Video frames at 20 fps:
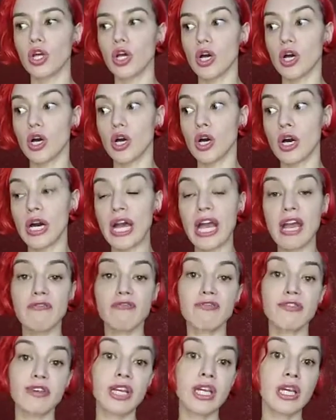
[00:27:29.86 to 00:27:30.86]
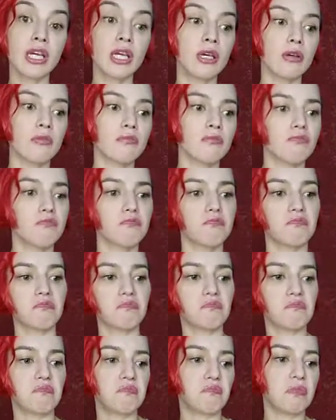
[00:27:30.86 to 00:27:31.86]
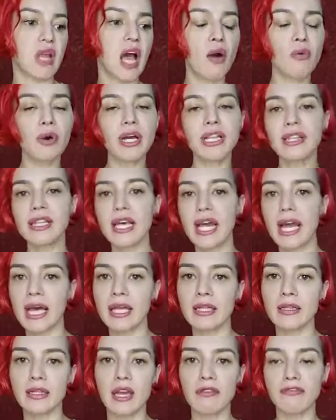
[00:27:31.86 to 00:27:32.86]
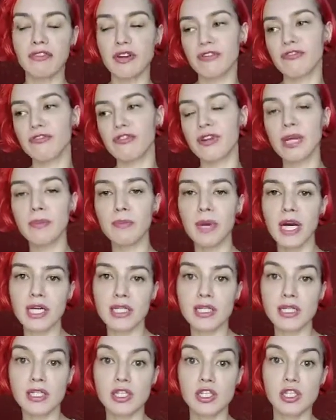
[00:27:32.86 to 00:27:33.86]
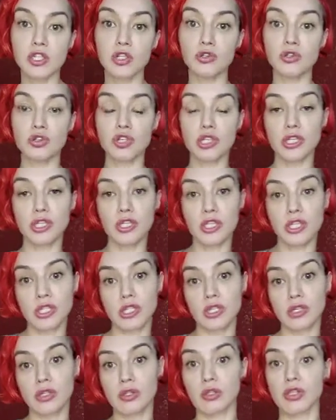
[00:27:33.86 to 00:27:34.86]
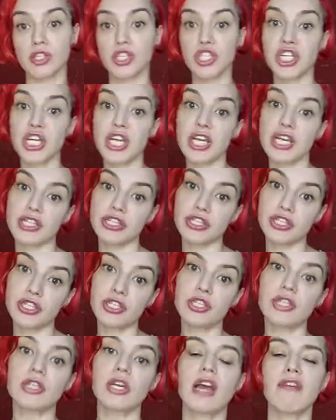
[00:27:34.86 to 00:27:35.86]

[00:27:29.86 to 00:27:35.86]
every now and then, every 3 months, you just change.